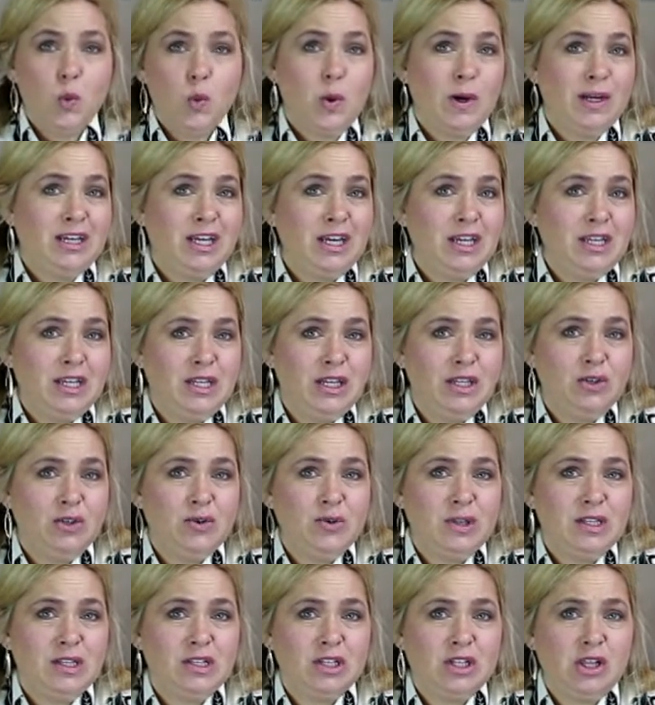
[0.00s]
What can you
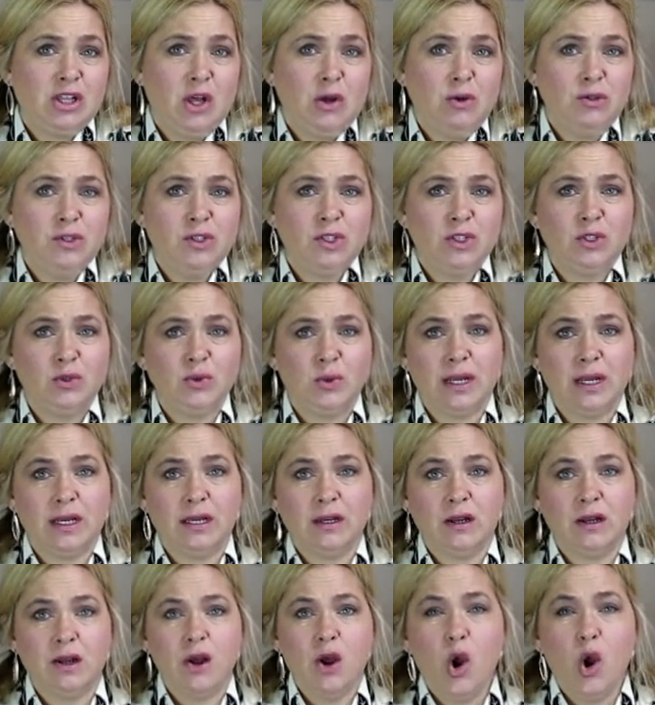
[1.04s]
do that's close to it?
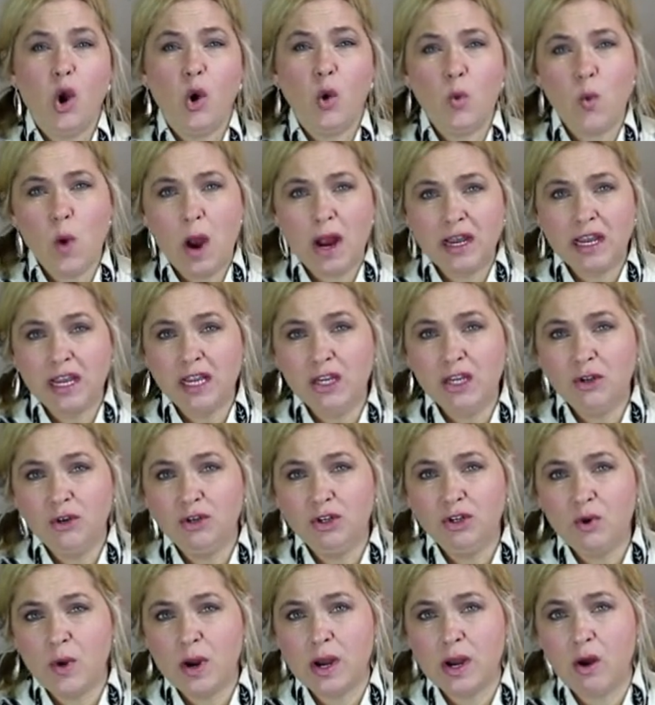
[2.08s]
Or what can you
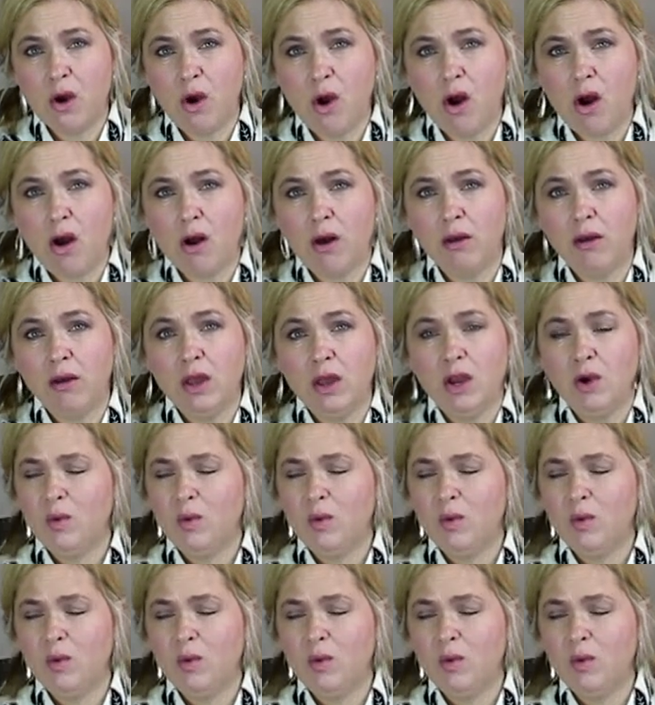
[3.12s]
do at all?